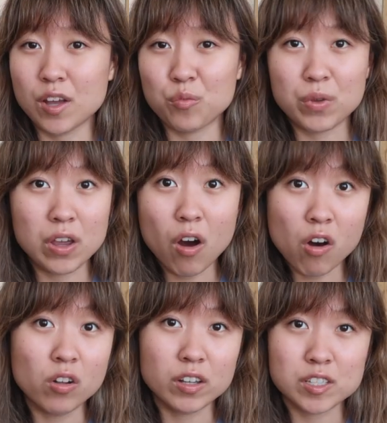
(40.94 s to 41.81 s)
that we
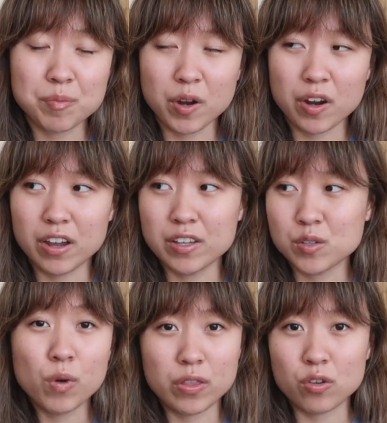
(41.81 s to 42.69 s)
all
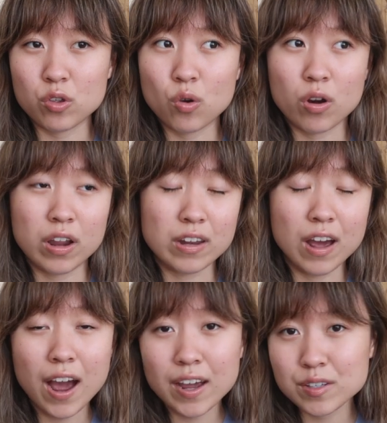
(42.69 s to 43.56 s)
experience, whether you're in
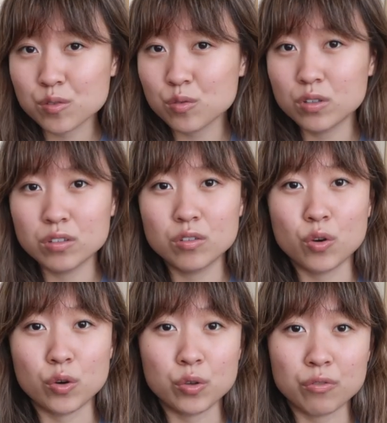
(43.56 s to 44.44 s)
high school
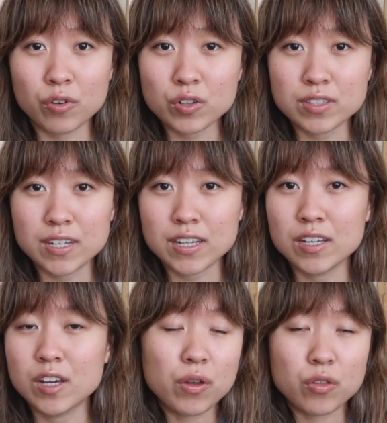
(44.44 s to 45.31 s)
or
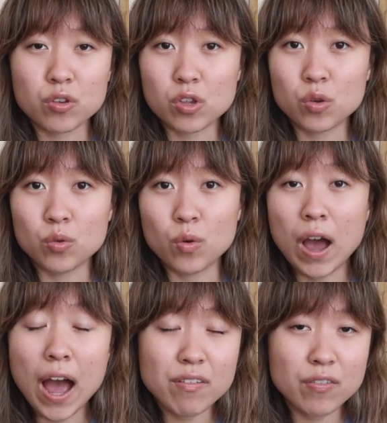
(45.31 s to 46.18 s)
university, whether you
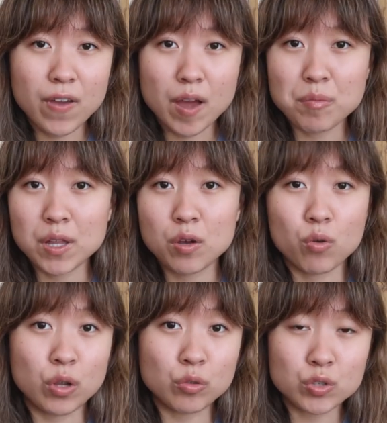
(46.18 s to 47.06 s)
have a family
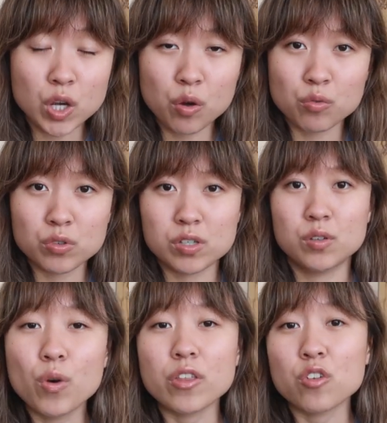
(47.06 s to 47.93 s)
or you don't,
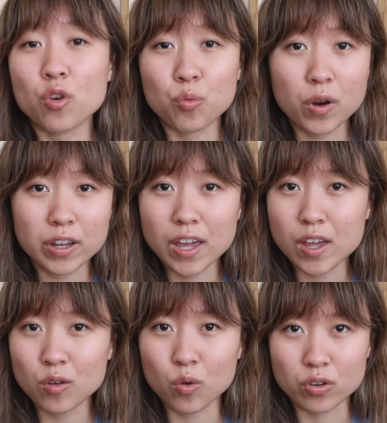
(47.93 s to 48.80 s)
whether you're
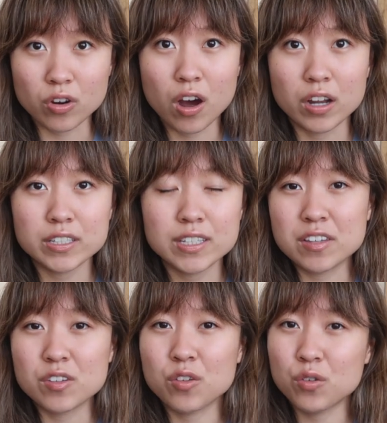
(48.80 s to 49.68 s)
working or not.
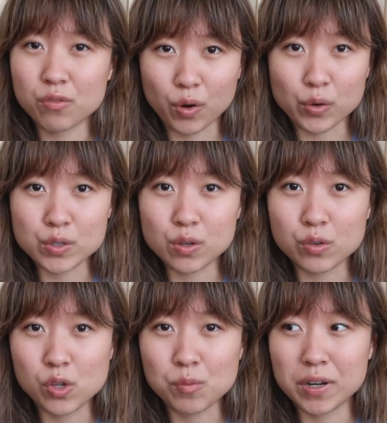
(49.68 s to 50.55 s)
It's a universal
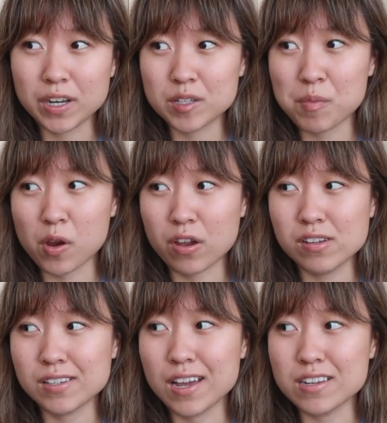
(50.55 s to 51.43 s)
human
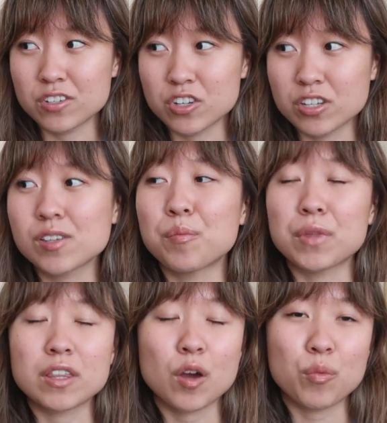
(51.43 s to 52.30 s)
experience, and it's just
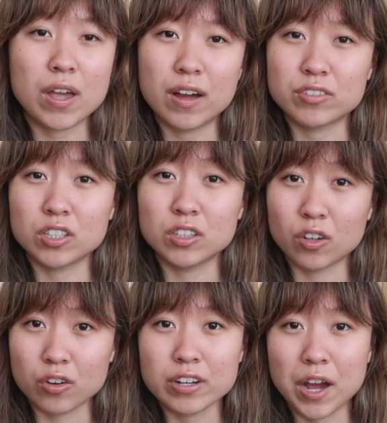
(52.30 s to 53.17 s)
something that we have to
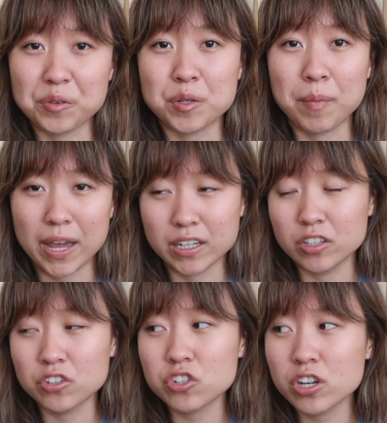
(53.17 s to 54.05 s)
learn how to
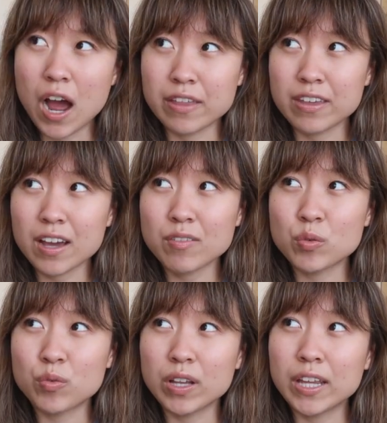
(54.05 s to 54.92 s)
manage. I think I have
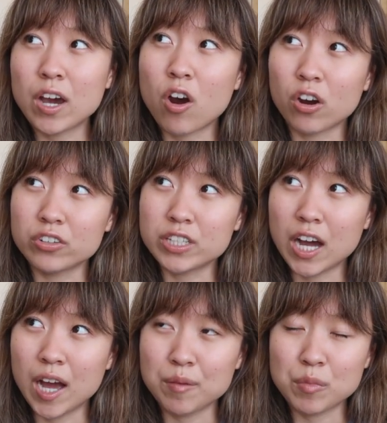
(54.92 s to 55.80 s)
a really hard
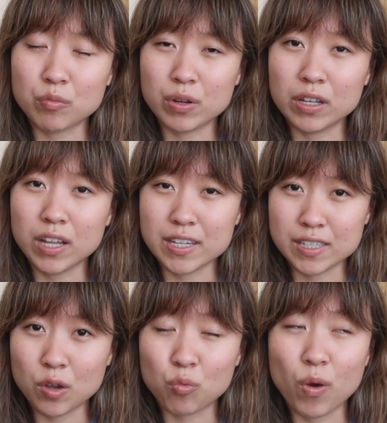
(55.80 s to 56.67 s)
time
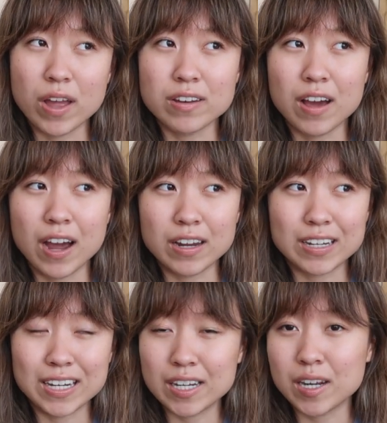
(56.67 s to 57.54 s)
realizing when I
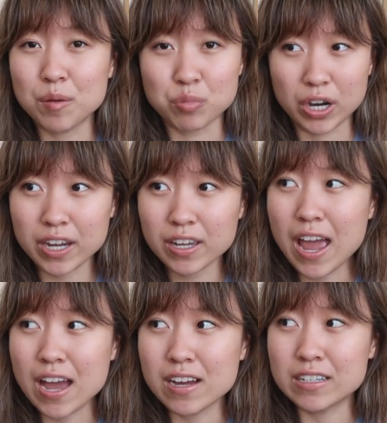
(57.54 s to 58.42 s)
need a break,
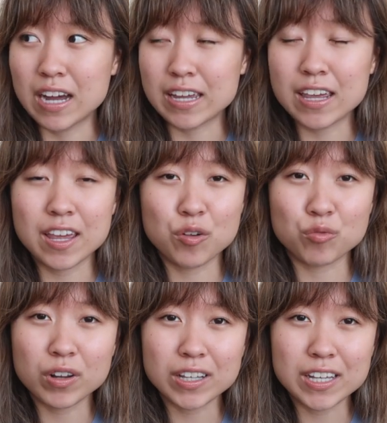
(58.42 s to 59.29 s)
and I can
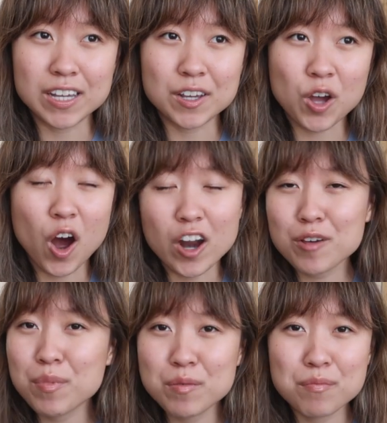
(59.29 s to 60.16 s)
get really caught
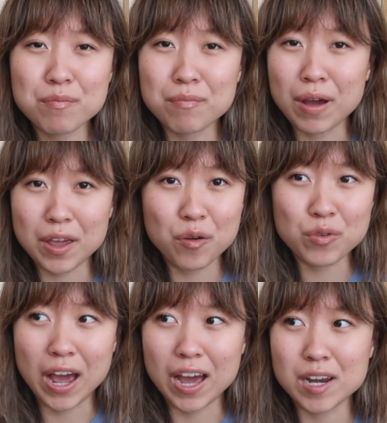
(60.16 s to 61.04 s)
up in my
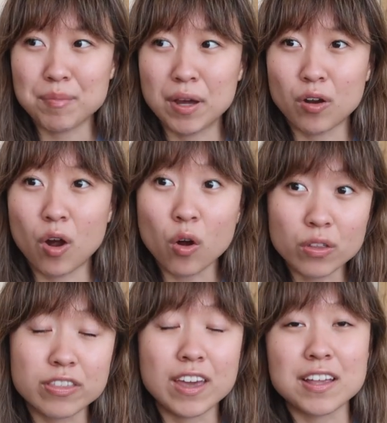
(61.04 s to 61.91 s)
own head about all
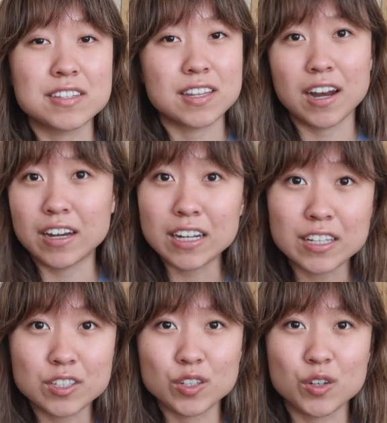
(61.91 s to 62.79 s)
the things that I need
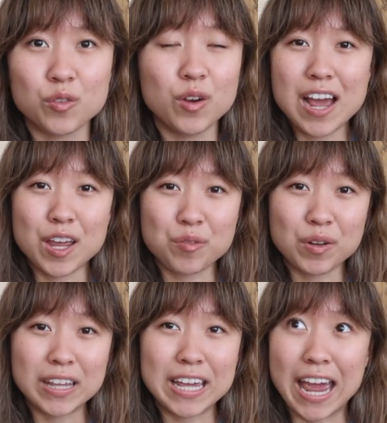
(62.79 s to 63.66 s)
to do. I get
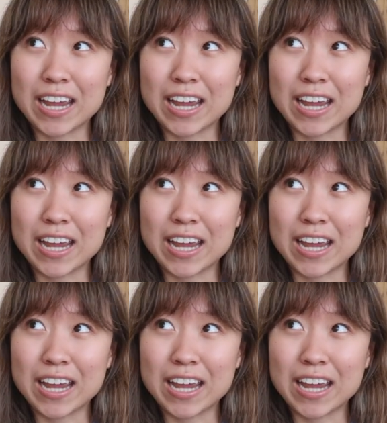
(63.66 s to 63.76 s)
really